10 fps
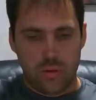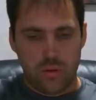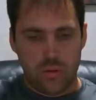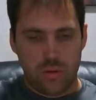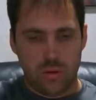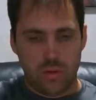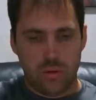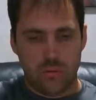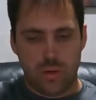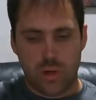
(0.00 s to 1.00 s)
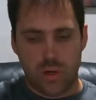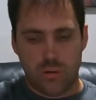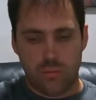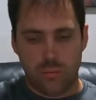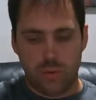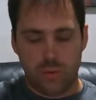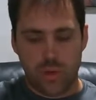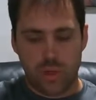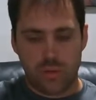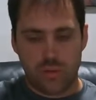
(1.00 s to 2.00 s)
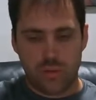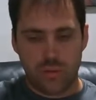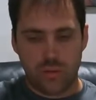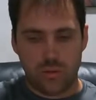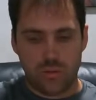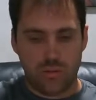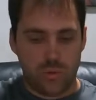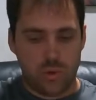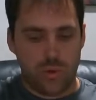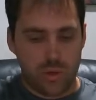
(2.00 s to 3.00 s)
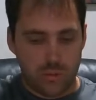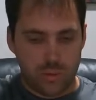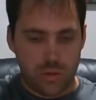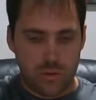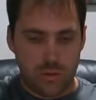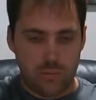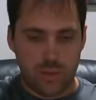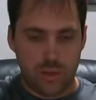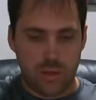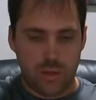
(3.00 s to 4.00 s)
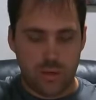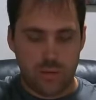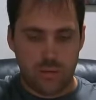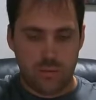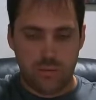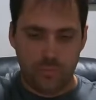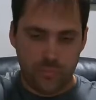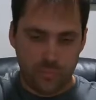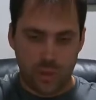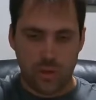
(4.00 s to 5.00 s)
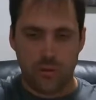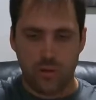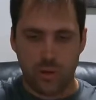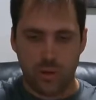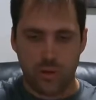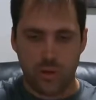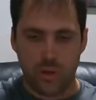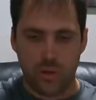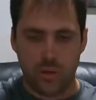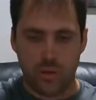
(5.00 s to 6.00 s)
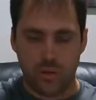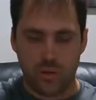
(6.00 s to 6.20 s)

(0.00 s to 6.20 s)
So I am going to, you know what? Let me go over here and